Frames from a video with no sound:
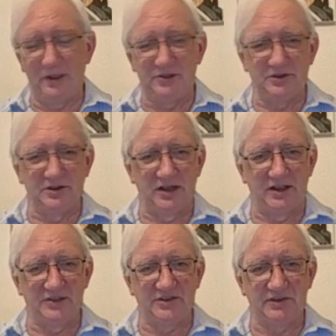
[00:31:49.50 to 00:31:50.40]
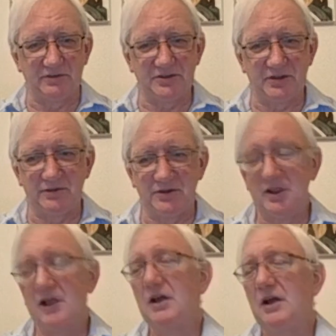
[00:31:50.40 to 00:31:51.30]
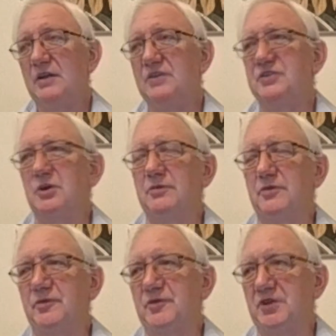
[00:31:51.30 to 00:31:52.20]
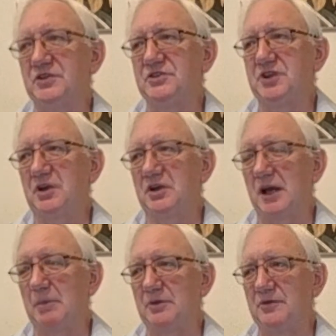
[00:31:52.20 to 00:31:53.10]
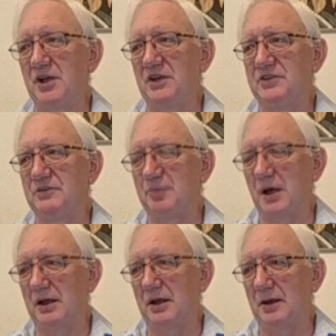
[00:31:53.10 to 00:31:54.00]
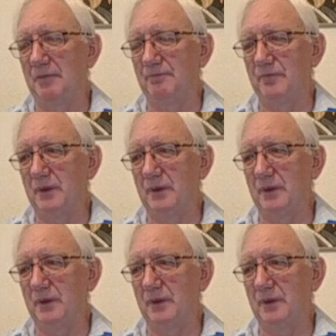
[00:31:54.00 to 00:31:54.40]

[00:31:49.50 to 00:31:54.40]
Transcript: obediently as a civil servant. And so for the first couple of years of my